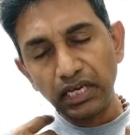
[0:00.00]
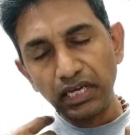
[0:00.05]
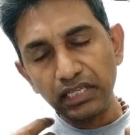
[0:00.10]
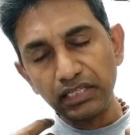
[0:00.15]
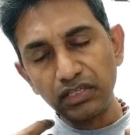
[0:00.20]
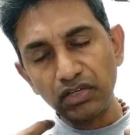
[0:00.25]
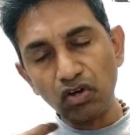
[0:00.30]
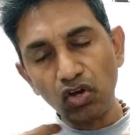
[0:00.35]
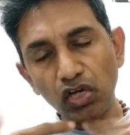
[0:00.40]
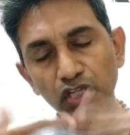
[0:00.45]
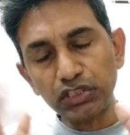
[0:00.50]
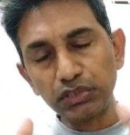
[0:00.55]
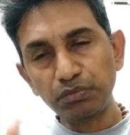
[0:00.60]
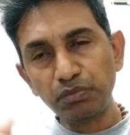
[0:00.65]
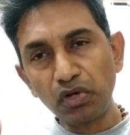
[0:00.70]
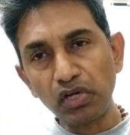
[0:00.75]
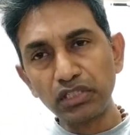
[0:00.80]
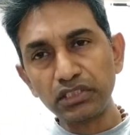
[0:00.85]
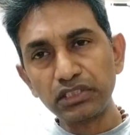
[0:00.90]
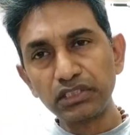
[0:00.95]
in the
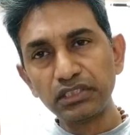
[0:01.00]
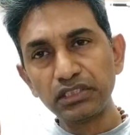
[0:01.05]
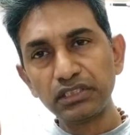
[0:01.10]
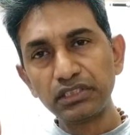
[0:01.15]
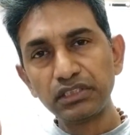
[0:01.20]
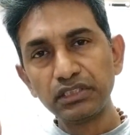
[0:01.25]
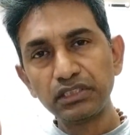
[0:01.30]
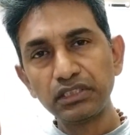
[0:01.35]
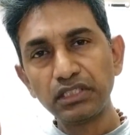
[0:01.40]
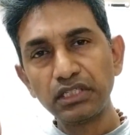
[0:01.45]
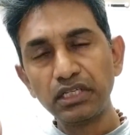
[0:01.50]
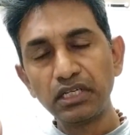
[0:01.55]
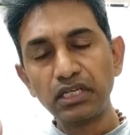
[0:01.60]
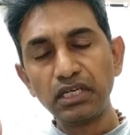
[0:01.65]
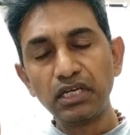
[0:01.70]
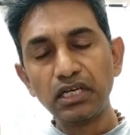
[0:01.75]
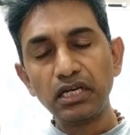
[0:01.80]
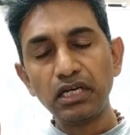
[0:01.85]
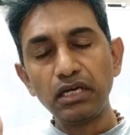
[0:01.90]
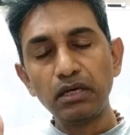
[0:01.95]
cosmos
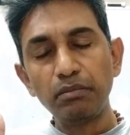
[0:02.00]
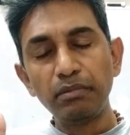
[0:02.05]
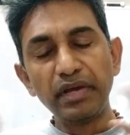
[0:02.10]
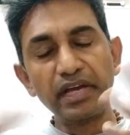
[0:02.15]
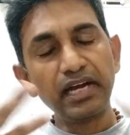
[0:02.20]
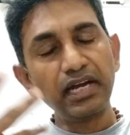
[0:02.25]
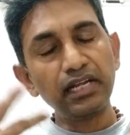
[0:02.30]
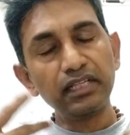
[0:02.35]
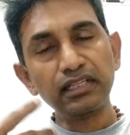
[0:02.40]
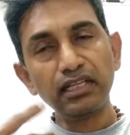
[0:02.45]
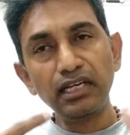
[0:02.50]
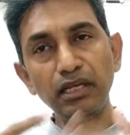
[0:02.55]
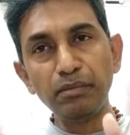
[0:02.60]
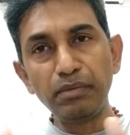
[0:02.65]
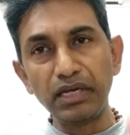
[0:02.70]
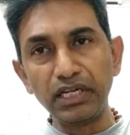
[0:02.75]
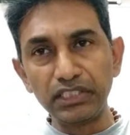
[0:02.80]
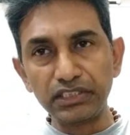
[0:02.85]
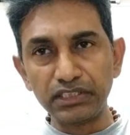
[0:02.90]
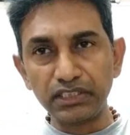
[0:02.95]
by getting the
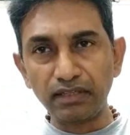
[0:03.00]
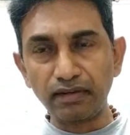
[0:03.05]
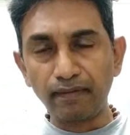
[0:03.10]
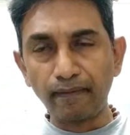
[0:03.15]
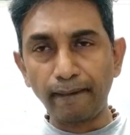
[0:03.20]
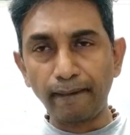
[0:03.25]
liberation.